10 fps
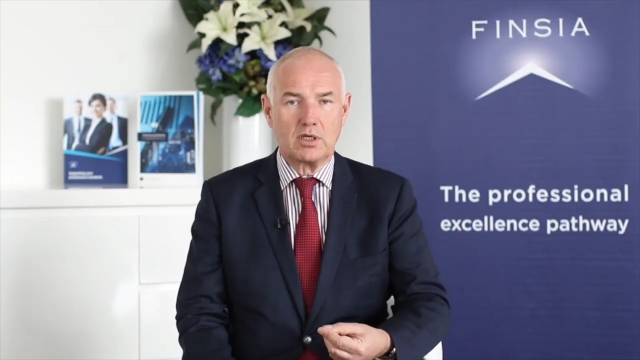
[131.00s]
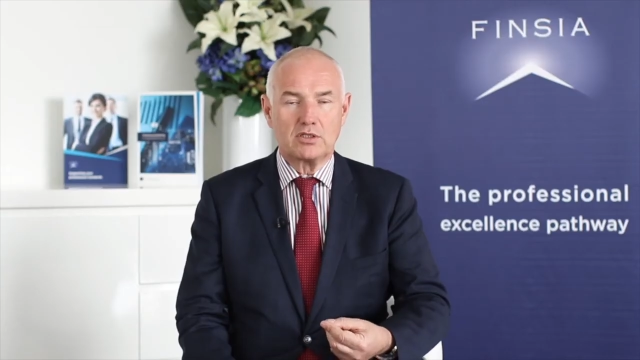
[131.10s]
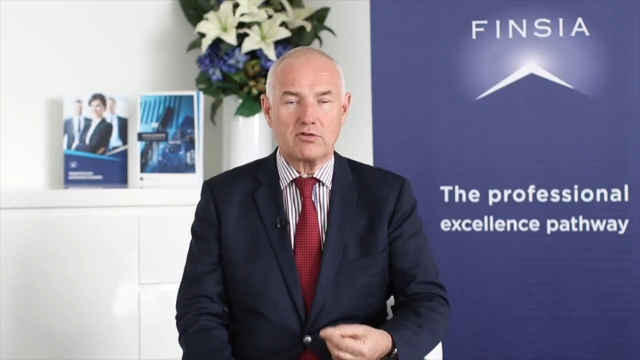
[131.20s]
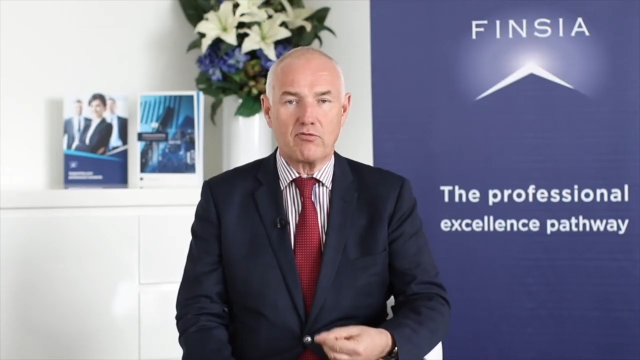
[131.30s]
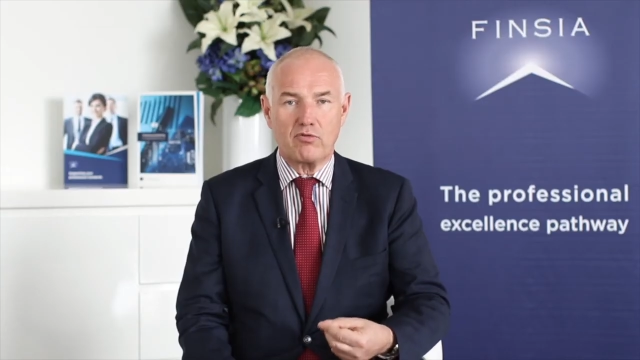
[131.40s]

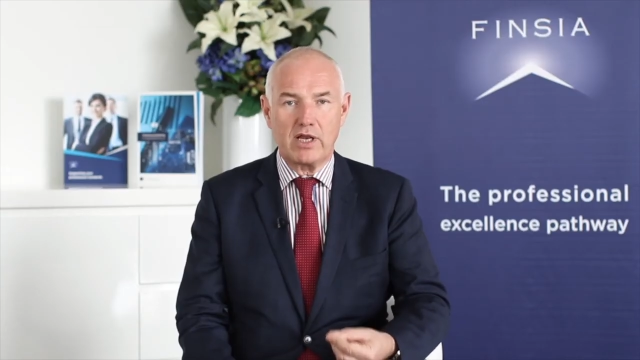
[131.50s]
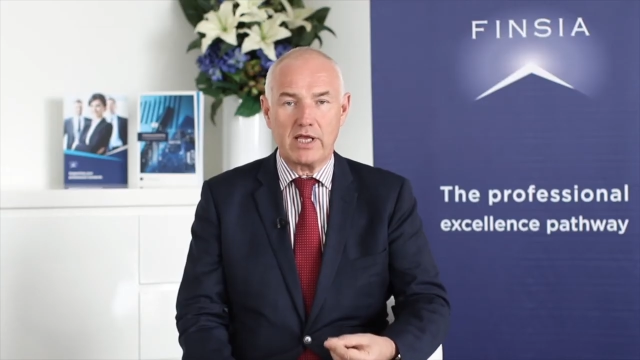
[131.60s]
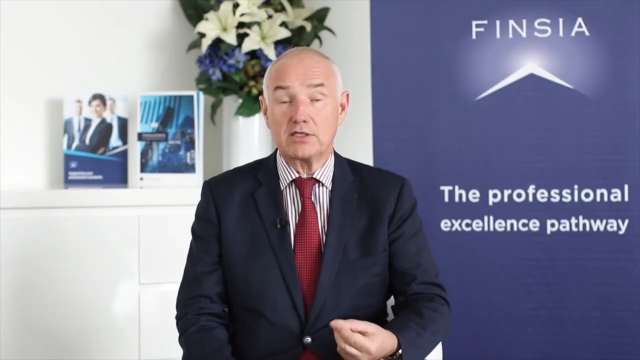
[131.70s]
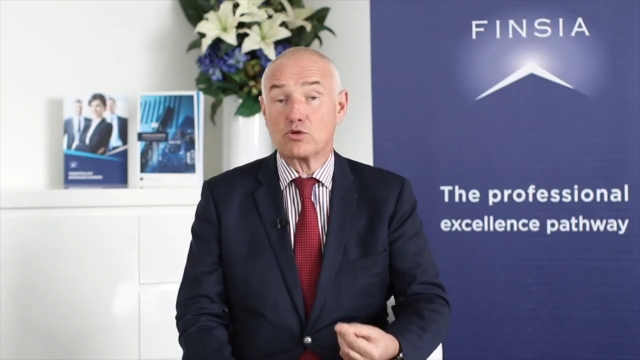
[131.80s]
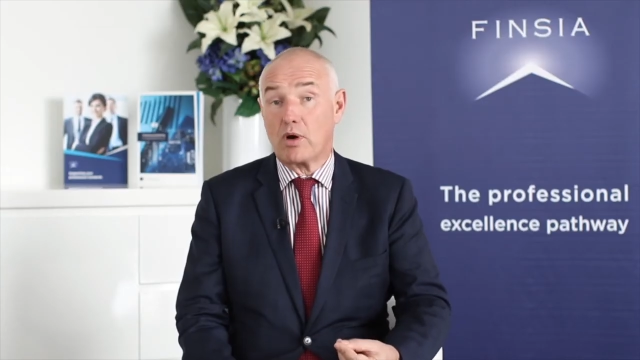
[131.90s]
So it really
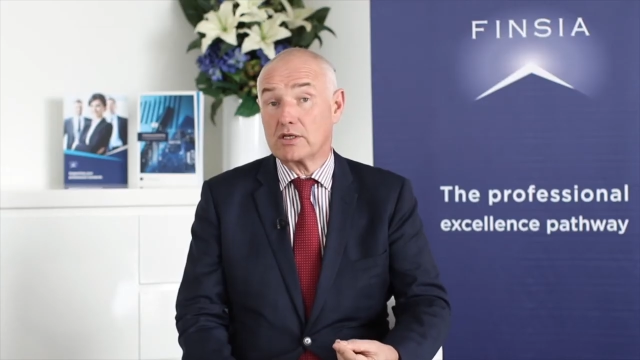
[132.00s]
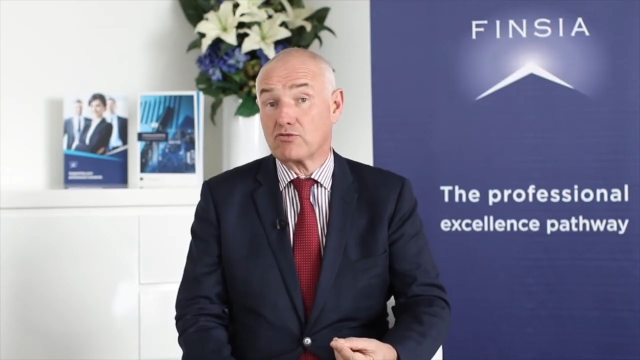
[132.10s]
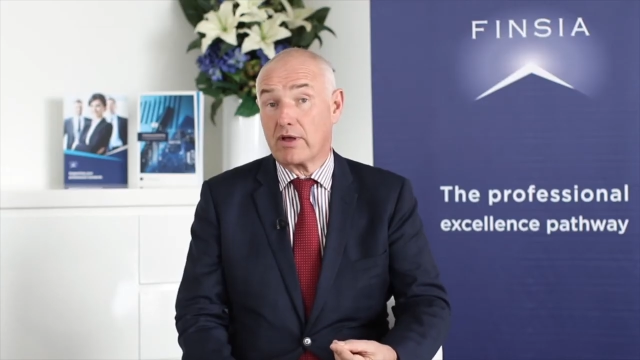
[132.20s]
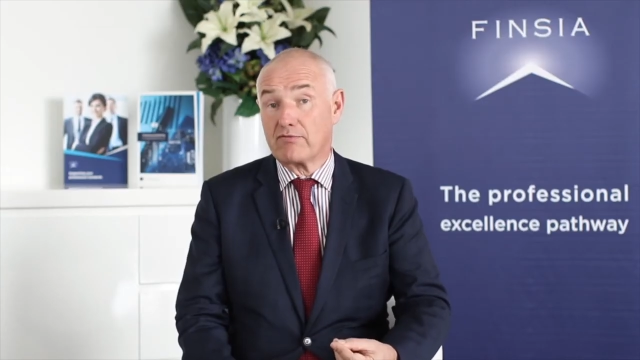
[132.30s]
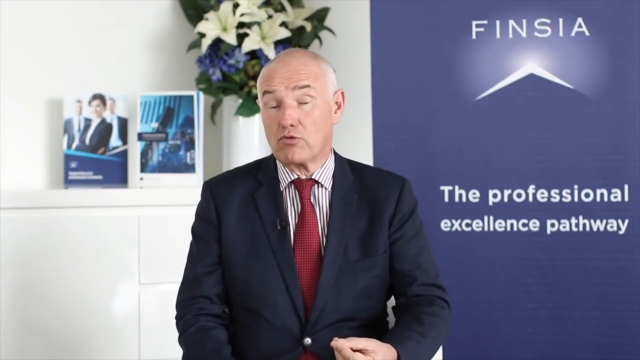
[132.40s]
is quite
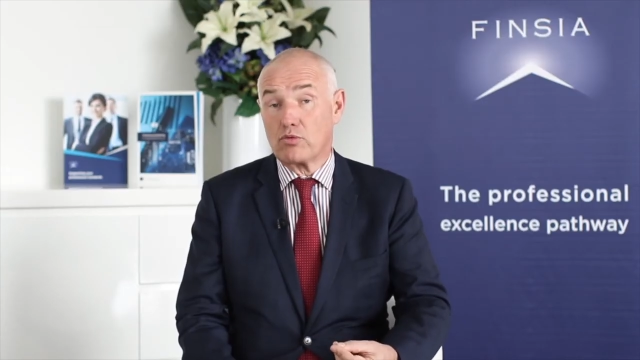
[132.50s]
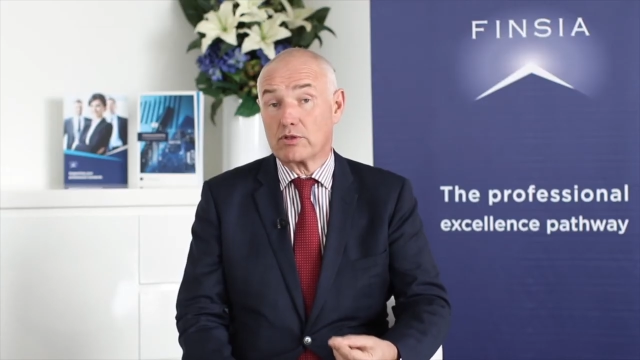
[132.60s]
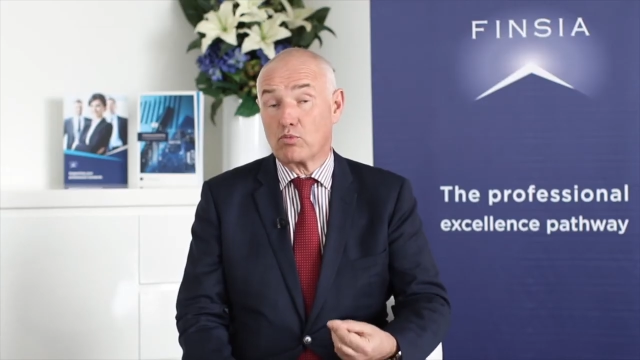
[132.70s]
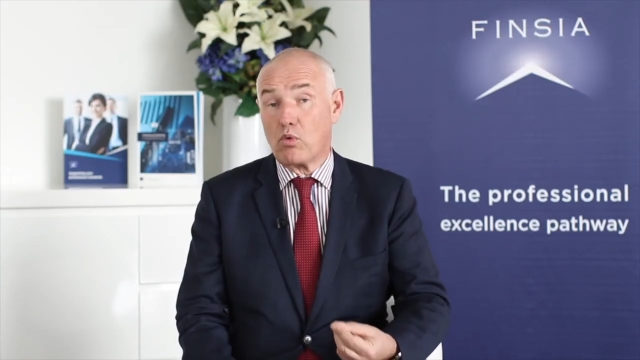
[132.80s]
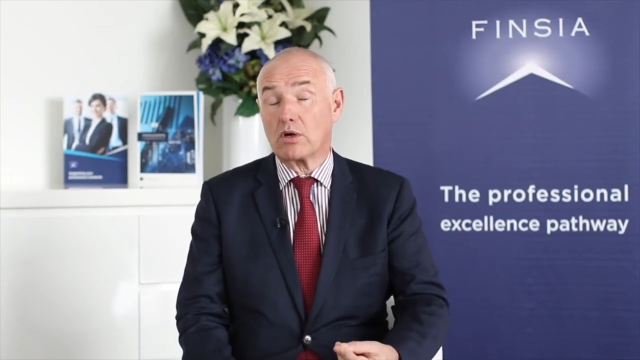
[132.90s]
straightforward
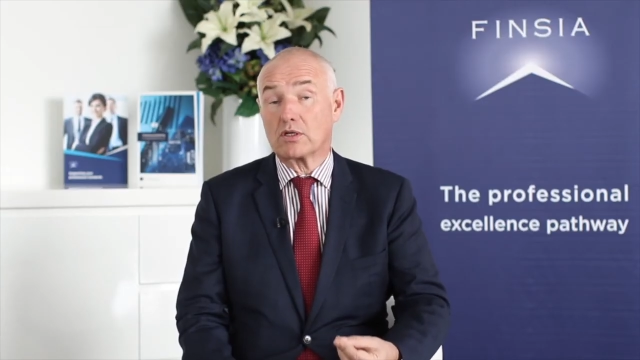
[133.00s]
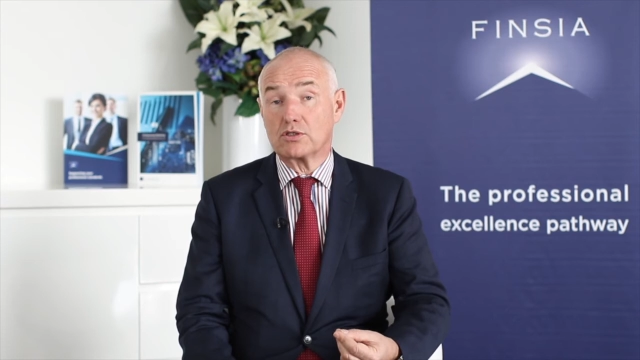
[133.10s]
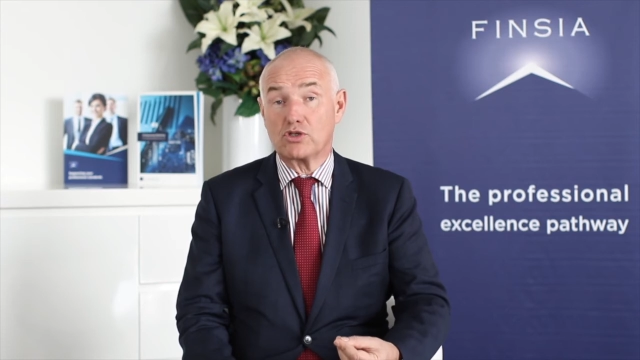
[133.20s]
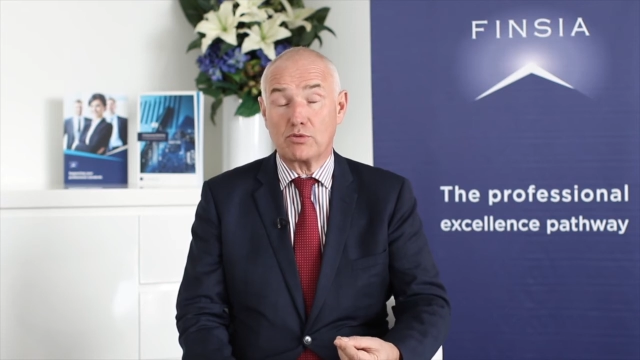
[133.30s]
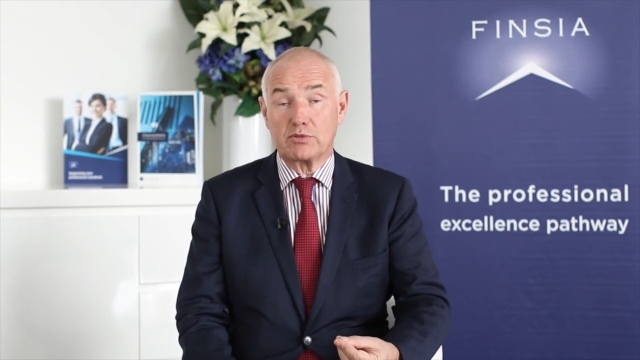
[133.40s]
that what
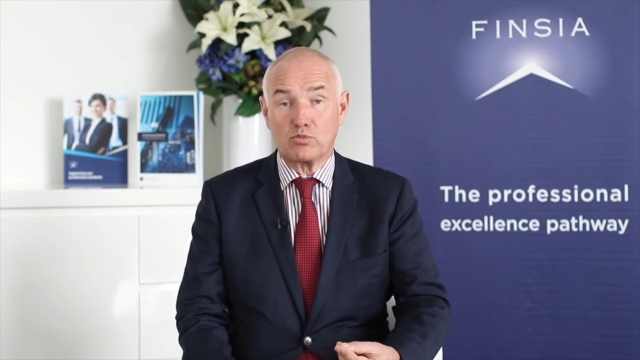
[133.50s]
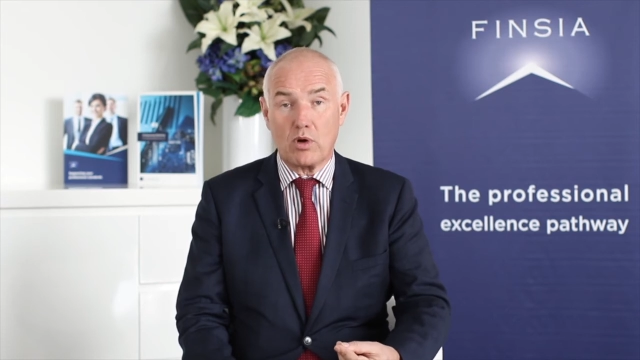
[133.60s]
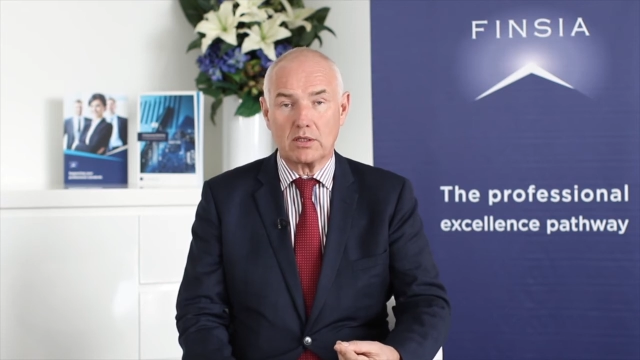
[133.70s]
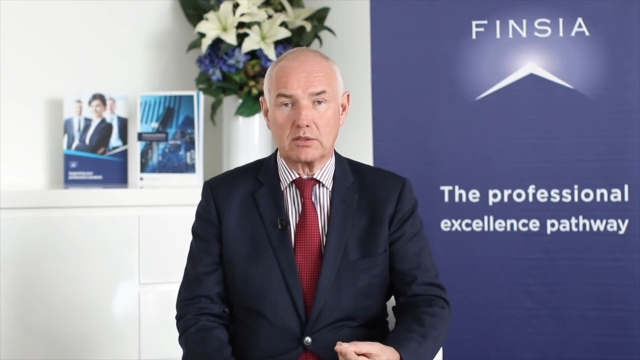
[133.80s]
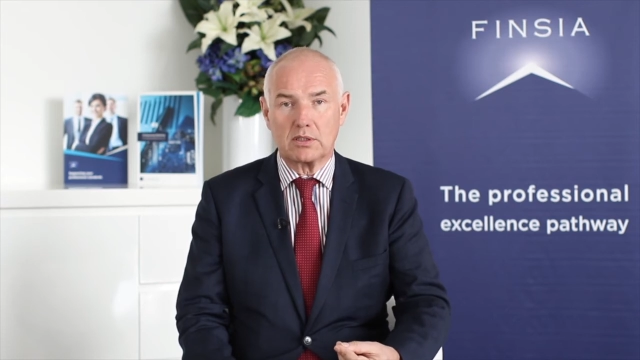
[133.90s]
consumers
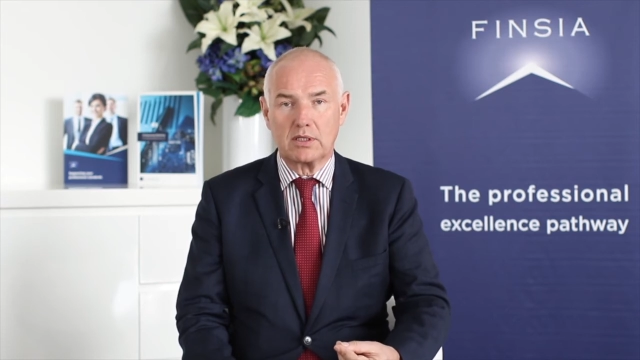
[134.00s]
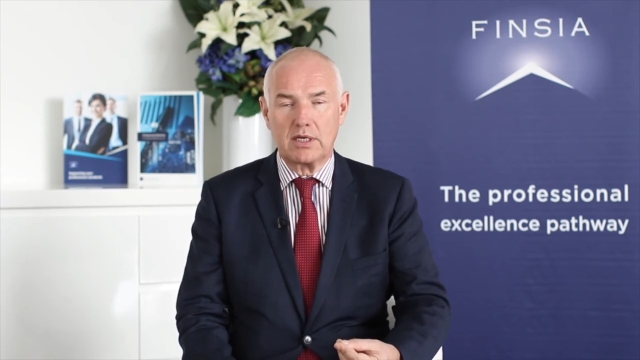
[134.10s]
want